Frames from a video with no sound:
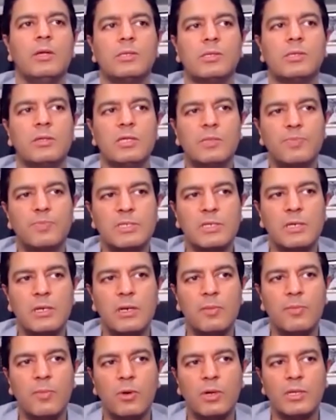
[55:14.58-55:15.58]
So this
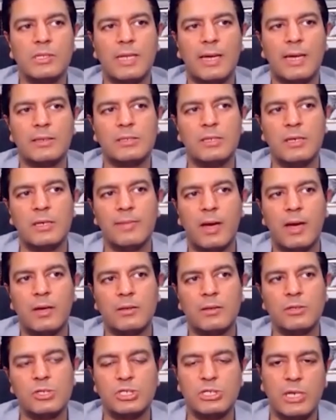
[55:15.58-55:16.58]
particular book is actually
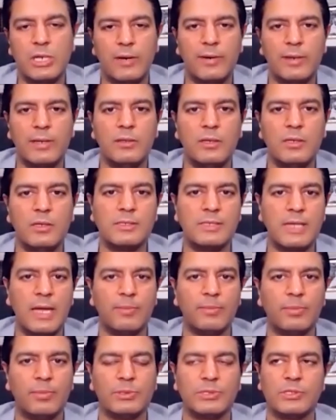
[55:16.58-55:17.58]
about sharing the
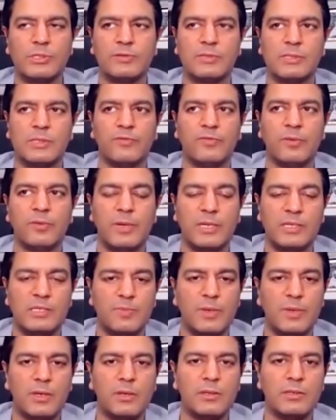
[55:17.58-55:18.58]
examples of some of the best
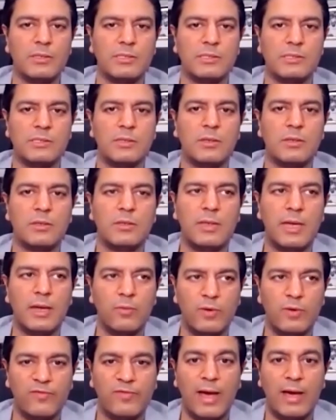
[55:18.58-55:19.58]
speakers
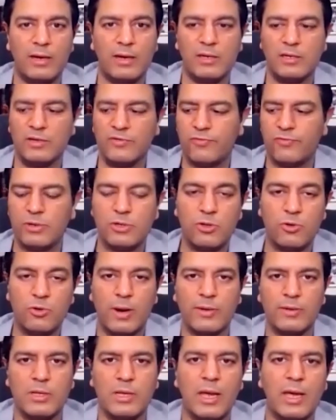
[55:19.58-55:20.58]
that we've had in different
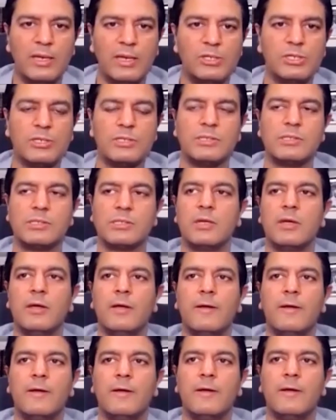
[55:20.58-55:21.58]
throughout the ages,
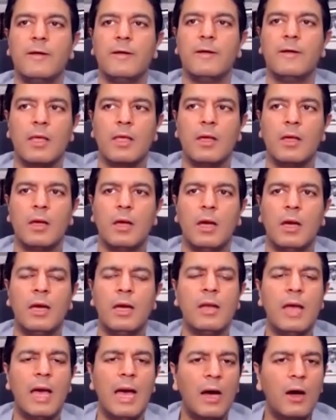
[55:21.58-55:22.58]

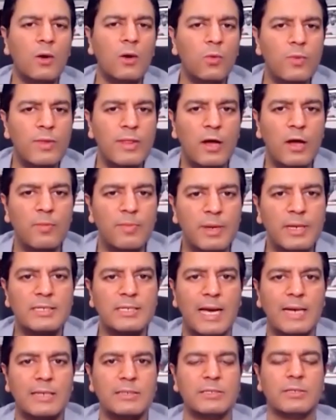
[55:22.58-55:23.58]
and how, without being
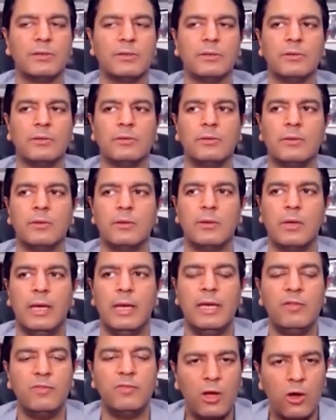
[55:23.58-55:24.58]
tactical,
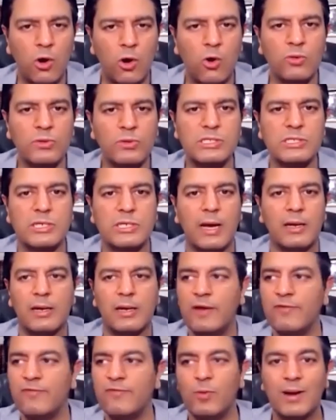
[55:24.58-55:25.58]
in their own style,
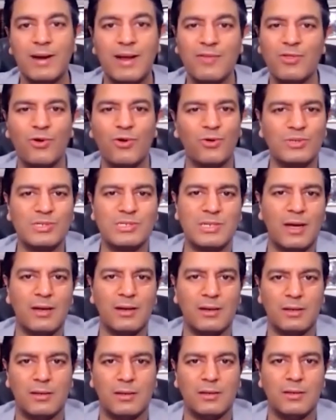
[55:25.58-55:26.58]
and everyone had their own
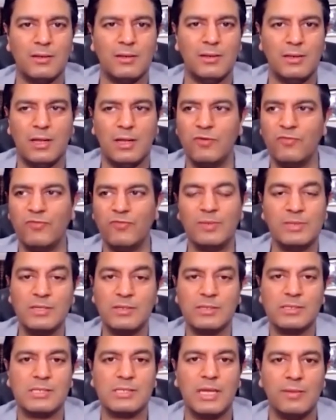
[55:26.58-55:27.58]
style, none of them
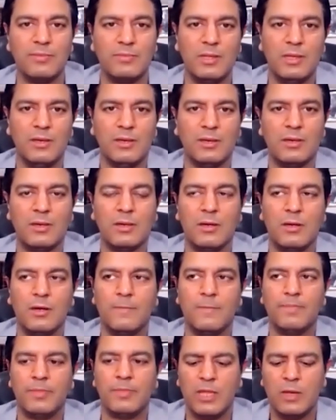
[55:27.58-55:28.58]
did the same thing,
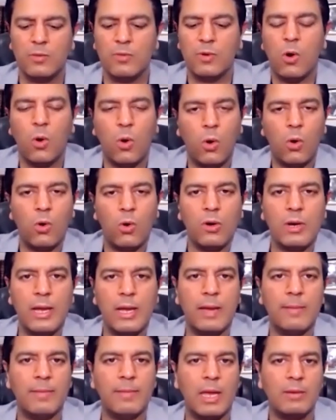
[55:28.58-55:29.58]
they were all
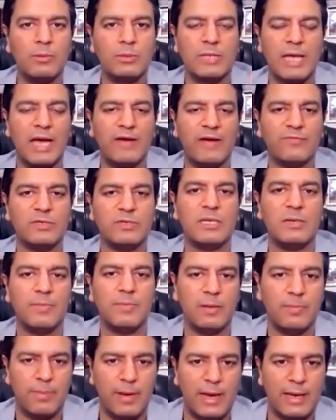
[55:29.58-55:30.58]
able to have
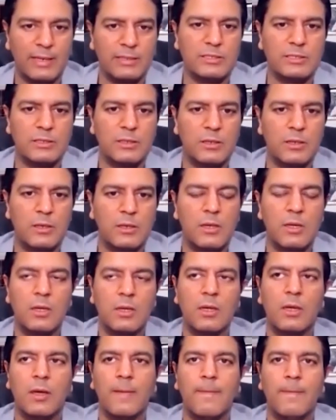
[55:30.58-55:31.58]
deep impact
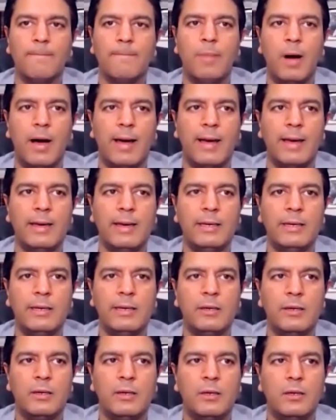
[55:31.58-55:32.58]

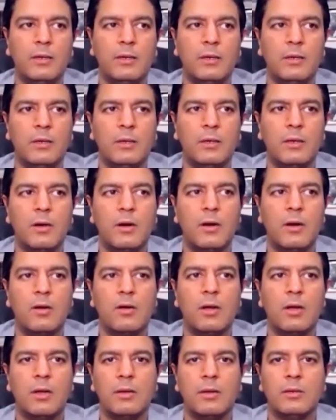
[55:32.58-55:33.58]
by
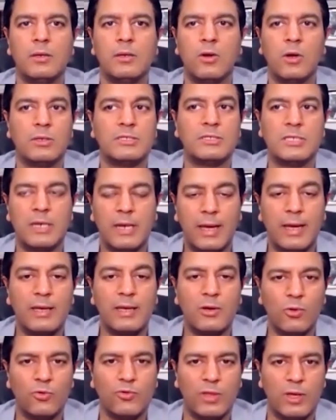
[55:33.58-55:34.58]
not
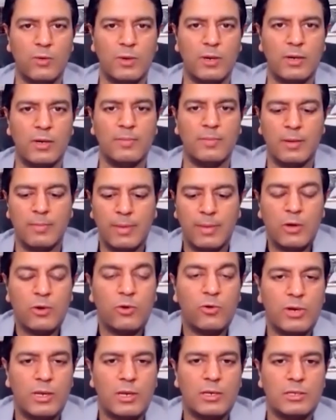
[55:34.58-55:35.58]
denying who they were, but by
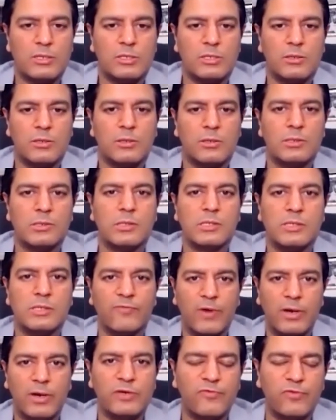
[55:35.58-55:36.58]
owning it. So it's a
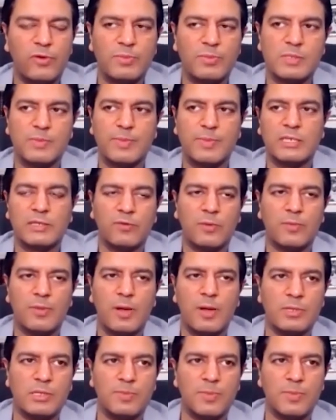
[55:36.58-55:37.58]
very different perspective on
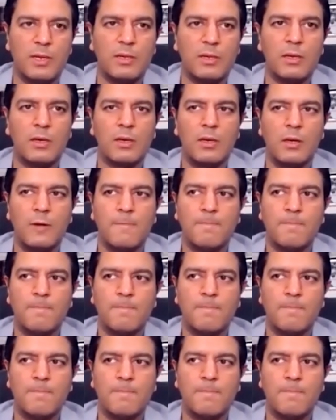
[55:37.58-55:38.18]
public speaking.